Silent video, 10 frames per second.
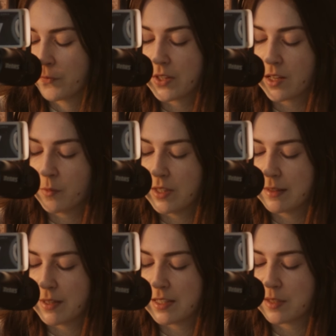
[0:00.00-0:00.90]
Come
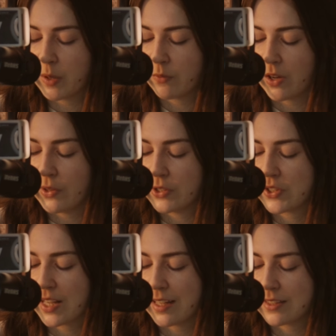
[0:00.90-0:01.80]
with me to my
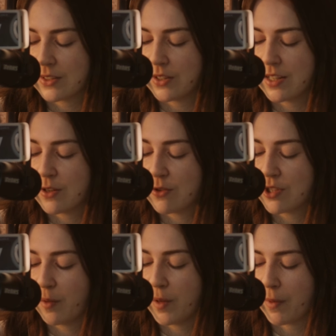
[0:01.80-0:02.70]
father's castle, and you
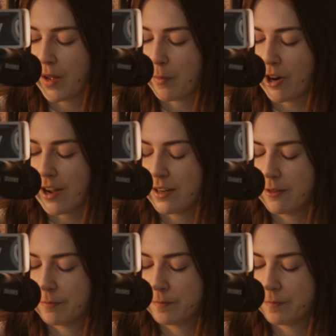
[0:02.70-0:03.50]
shall be my bride."